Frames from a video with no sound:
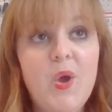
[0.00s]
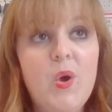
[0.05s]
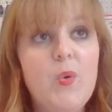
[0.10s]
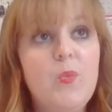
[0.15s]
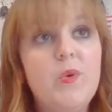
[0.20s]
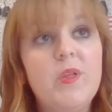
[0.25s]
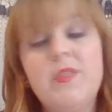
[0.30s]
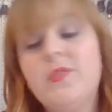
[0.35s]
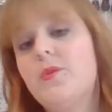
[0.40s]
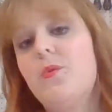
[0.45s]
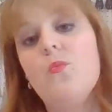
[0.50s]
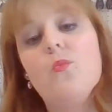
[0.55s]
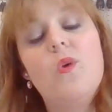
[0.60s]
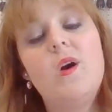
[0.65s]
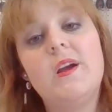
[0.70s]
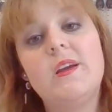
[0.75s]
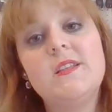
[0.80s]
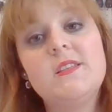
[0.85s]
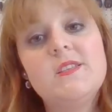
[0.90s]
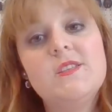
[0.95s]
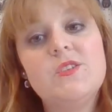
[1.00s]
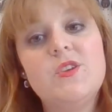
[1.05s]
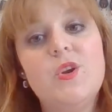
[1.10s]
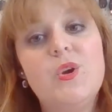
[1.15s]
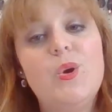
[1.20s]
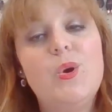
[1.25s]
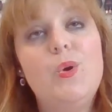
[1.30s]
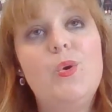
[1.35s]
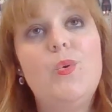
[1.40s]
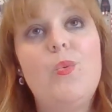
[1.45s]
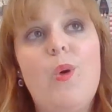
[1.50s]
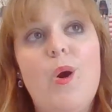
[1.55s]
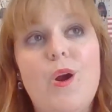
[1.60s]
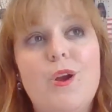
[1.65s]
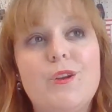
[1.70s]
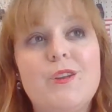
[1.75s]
with the ones who are